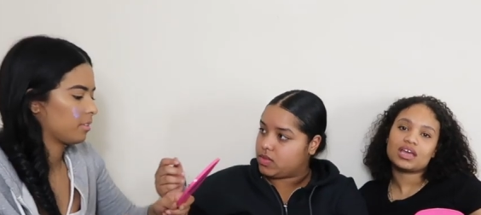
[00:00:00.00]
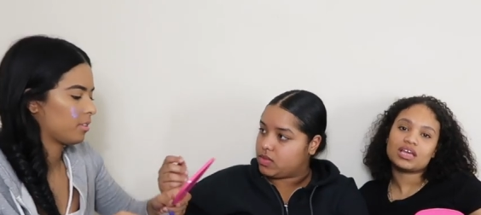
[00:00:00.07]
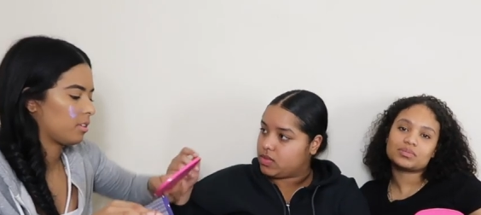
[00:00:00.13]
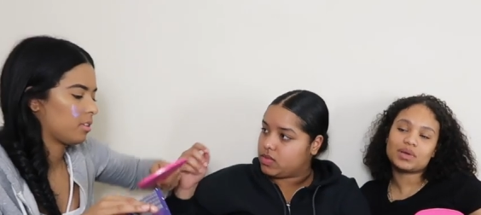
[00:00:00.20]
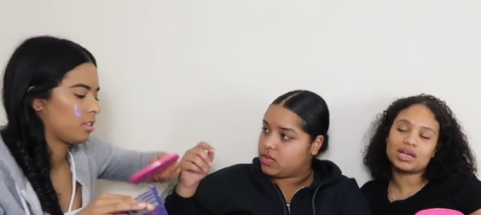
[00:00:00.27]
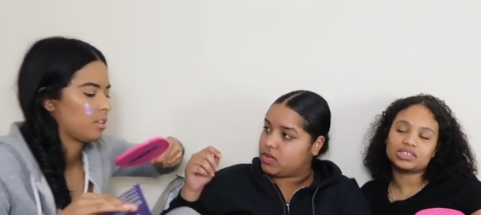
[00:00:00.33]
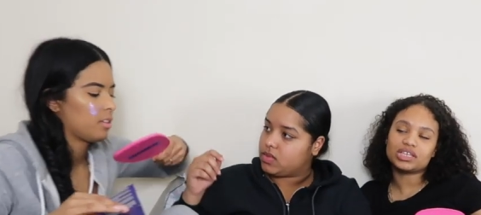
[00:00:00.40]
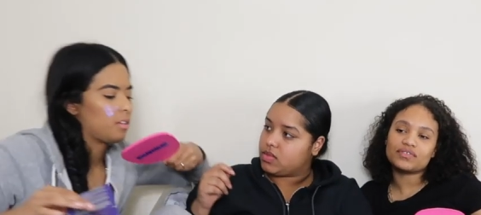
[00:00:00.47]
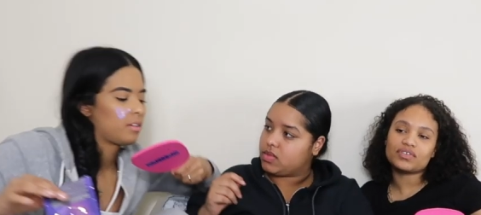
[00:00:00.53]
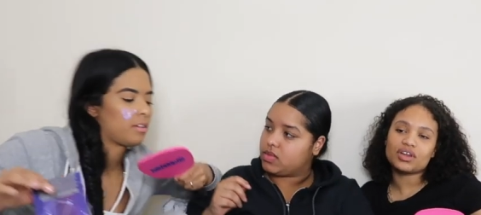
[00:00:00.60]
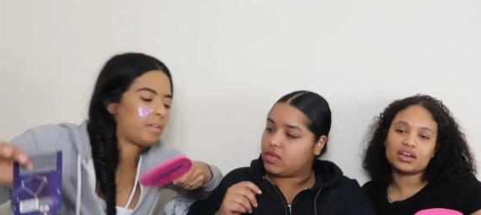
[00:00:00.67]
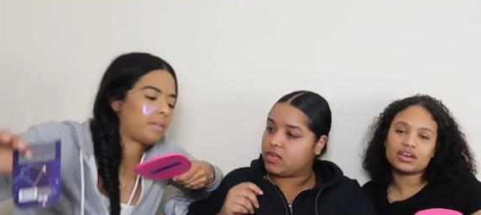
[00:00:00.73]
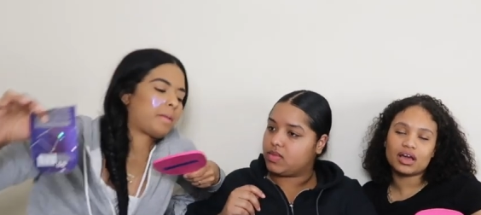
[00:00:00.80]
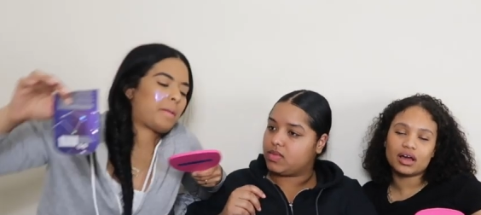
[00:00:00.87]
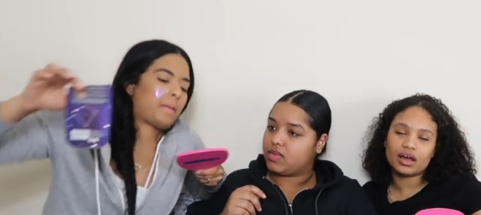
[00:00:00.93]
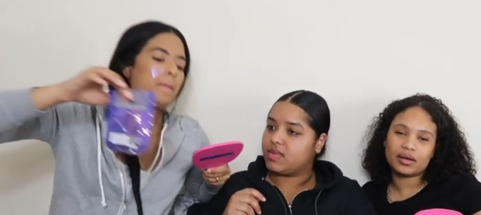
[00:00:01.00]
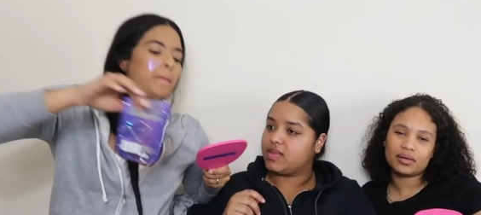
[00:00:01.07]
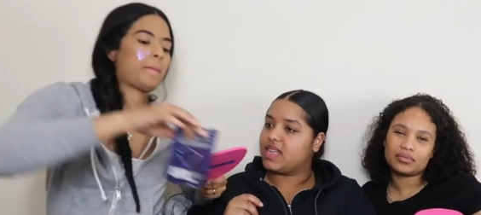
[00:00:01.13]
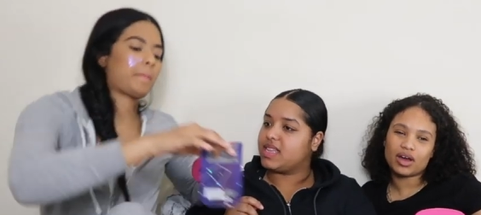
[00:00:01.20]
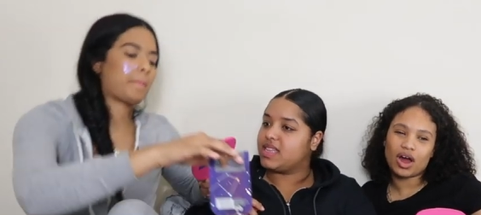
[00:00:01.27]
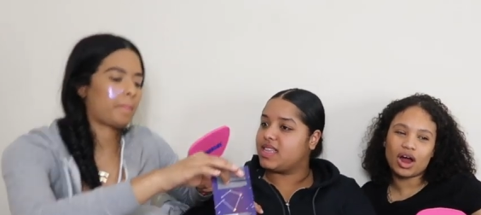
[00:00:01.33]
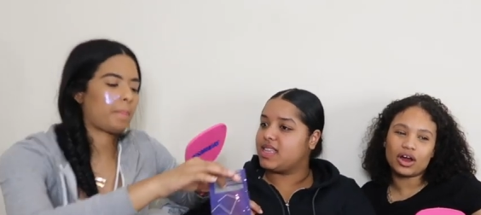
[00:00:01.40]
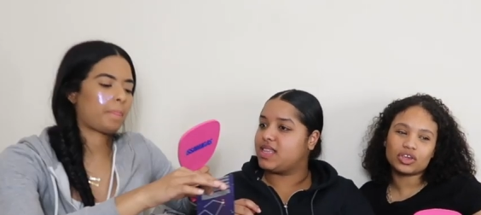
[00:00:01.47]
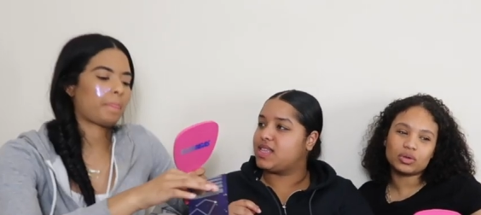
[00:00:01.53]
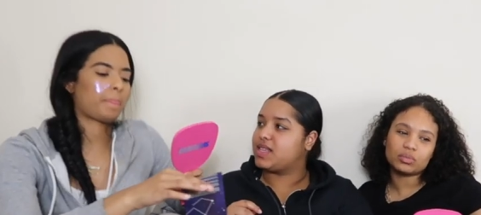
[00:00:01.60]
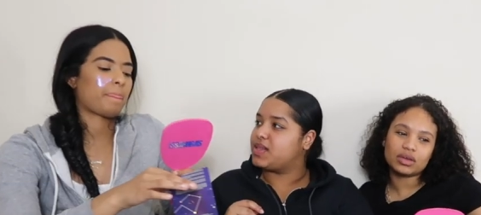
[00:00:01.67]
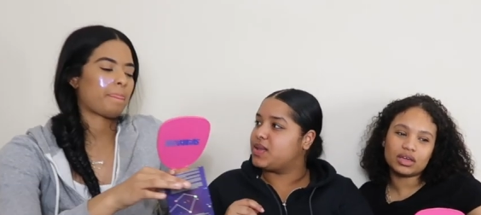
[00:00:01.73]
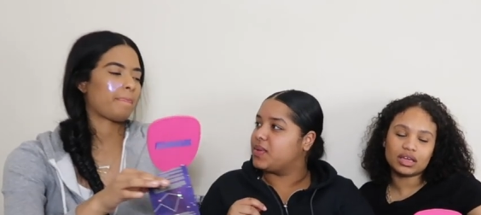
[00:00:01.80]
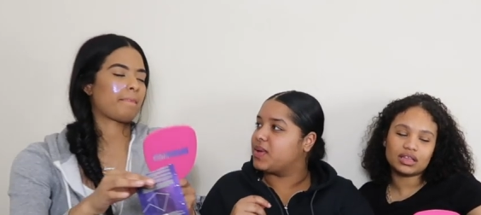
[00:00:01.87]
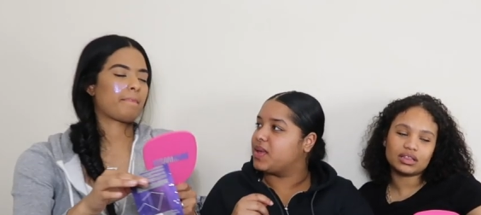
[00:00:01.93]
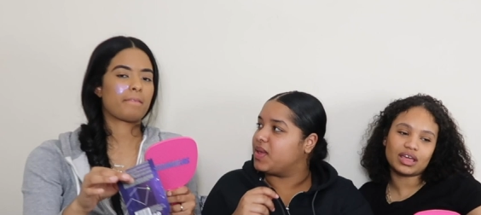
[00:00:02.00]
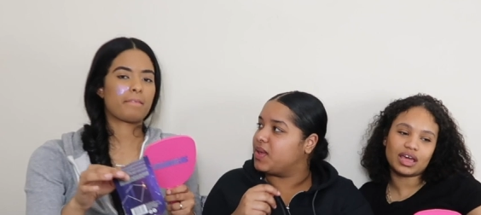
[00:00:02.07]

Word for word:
Speaker 1: Especially if you're in an argument.